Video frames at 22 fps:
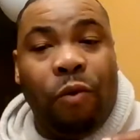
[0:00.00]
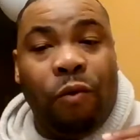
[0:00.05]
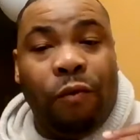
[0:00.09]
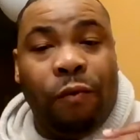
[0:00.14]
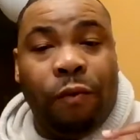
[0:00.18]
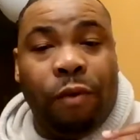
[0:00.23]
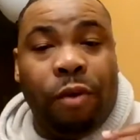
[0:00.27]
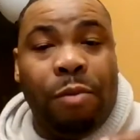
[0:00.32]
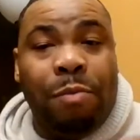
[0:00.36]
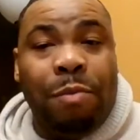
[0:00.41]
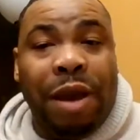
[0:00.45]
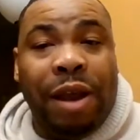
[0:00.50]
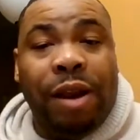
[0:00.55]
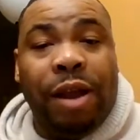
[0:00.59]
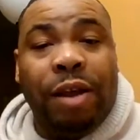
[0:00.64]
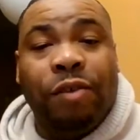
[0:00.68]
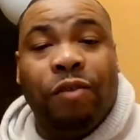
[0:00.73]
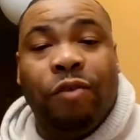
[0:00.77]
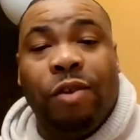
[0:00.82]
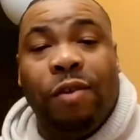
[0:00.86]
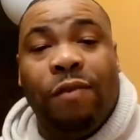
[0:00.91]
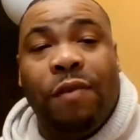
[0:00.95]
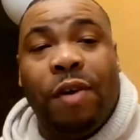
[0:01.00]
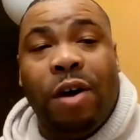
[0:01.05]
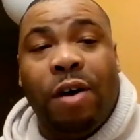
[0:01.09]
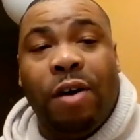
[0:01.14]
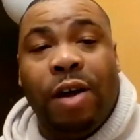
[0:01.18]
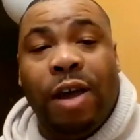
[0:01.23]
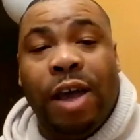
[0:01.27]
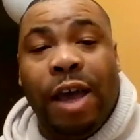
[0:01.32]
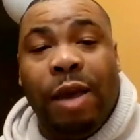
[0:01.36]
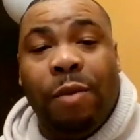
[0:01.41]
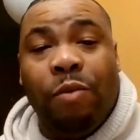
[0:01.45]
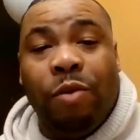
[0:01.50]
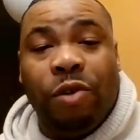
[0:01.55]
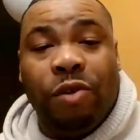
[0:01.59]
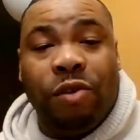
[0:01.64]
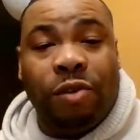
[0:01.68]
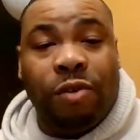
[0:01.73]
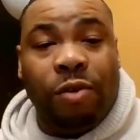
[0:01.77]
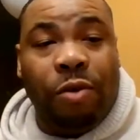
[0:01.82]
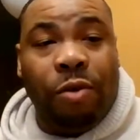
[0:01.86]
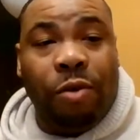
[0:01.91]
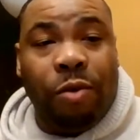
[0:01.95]
for a mainline Street Fighter game
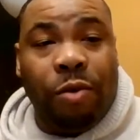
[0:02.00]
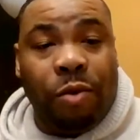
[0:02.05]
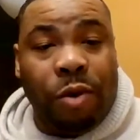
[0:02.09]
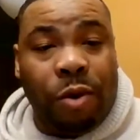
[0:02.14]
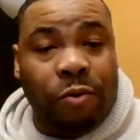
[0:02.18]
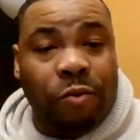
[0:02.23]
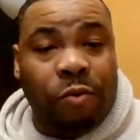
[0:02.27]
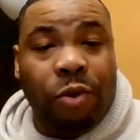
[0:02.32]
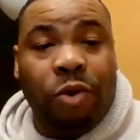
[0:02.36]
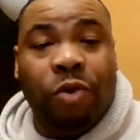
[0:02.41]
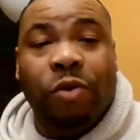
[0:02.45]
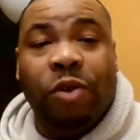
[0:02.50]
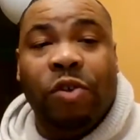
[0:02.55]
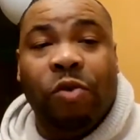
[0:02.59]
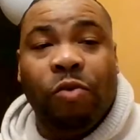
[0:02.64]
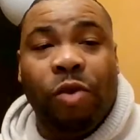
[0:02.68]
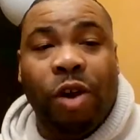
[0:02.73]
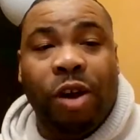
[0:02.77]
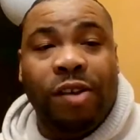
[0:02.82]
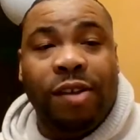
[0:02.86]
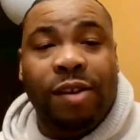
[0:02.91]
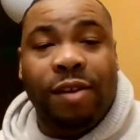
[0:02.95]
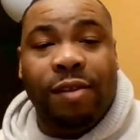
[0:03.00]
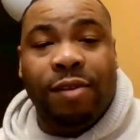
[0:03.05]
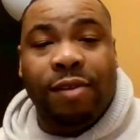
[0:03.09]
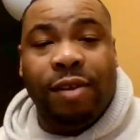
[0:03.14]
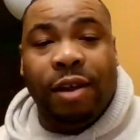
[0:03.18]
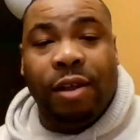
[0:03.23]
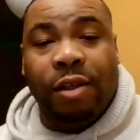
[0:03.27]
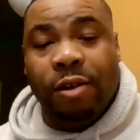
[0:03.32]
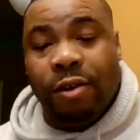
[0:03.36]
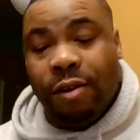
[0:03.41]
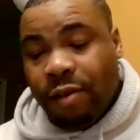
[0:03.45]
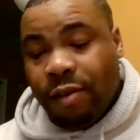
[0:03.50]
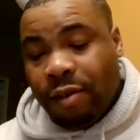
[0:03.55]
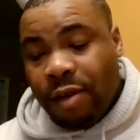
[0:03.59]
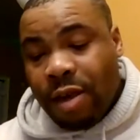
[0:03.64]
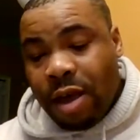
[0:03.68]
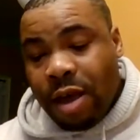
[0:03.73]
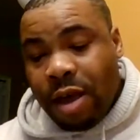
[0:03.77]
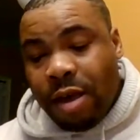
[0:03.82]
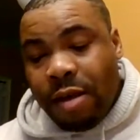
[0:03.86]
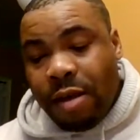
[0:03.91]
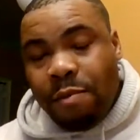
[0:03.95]
which was greatest hit sellers,
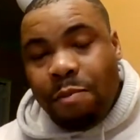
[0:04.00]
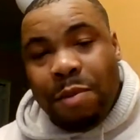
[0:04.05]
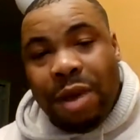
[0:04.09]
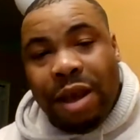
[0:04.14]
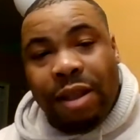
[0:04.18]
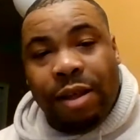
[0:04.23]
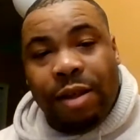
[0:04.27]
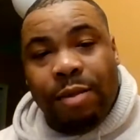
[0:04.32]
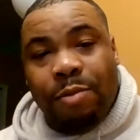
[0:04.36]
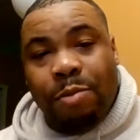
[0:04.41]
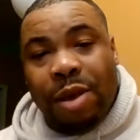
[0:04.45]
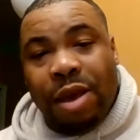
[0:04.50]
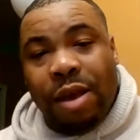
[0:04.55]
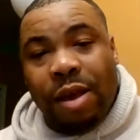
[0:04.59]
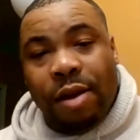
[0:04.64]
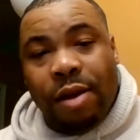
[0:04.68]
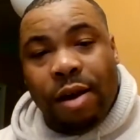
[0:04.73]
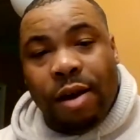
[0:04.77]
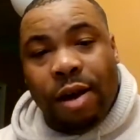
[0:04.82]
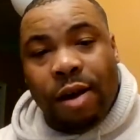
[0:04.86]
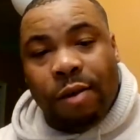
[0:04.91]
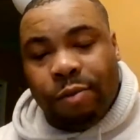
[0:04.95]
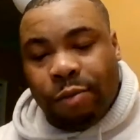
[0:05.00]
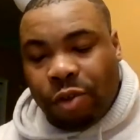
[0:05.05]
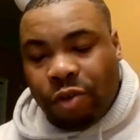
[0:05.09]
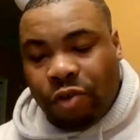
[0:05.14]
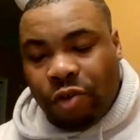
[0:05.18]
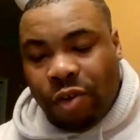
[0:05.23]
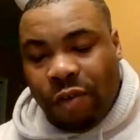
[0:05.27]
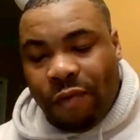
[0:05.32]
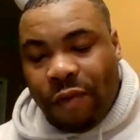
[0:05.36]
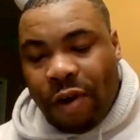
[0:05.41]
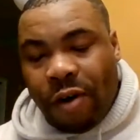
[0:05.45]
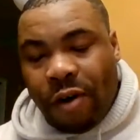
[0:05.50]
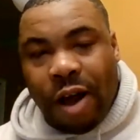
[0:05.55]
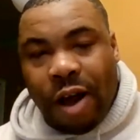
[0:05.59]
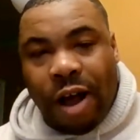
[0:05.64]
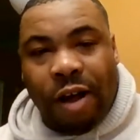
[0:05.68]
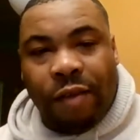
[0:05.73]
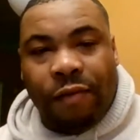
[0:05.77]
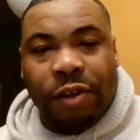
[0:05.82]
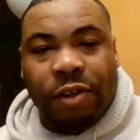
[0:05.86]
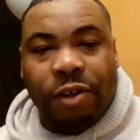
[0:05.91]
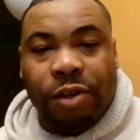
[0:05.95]
mainly being Street Fighter
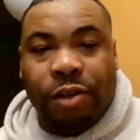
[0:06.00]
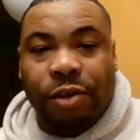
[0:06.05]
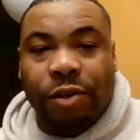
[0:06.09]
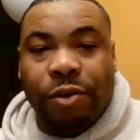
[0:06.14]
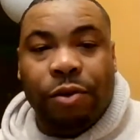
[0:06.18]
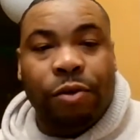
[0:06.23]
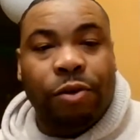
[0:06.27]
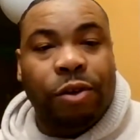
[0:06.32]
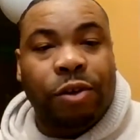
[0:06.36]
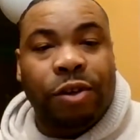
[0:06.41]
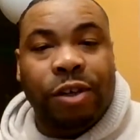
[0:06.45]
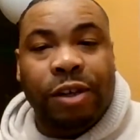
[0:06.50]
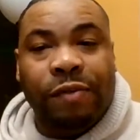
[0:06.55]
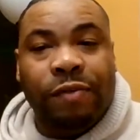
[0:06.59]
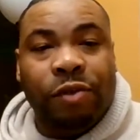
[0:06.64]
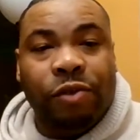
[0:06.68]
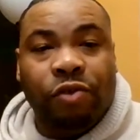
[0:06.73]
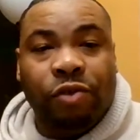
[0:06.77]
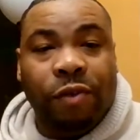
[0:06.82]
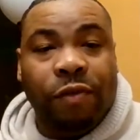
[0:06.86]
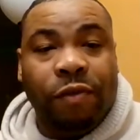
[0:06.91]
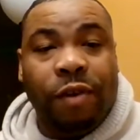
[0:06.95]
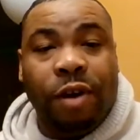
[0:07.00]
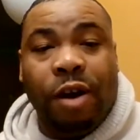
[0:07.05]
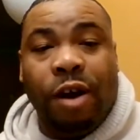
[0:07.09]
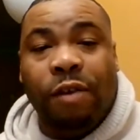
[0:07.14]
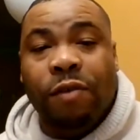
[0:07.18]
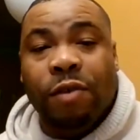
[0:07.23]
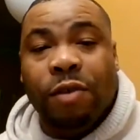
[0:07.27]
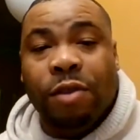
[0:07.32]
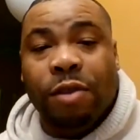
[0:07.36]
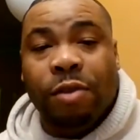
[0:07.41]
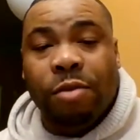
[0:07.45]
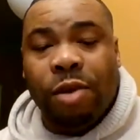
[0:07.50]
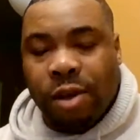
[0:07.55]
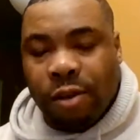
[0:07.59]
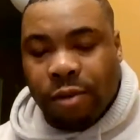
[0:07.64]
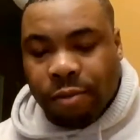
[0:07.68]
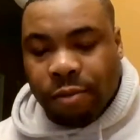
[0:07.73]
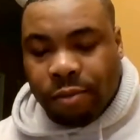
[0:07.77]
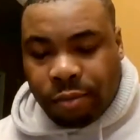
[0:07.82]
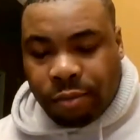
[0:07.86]
Alpha 2 or even Street Fighter Alpha 3.